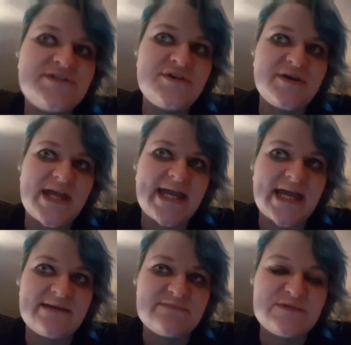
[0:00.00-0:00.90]
two
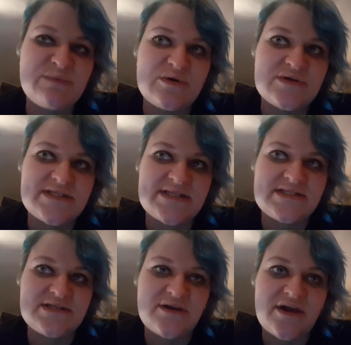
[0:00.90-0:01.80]
games
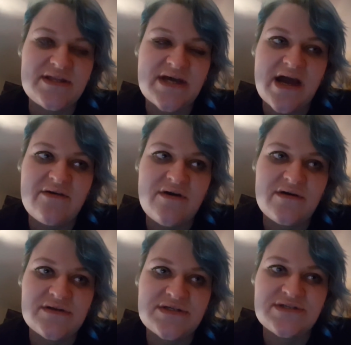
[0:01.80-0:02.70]
boxes to go in the
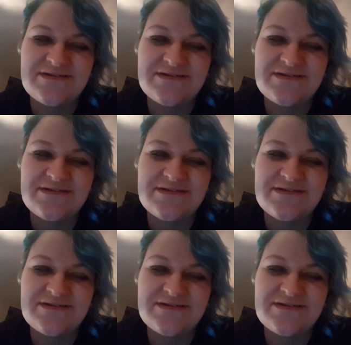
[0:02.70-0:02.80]
garage.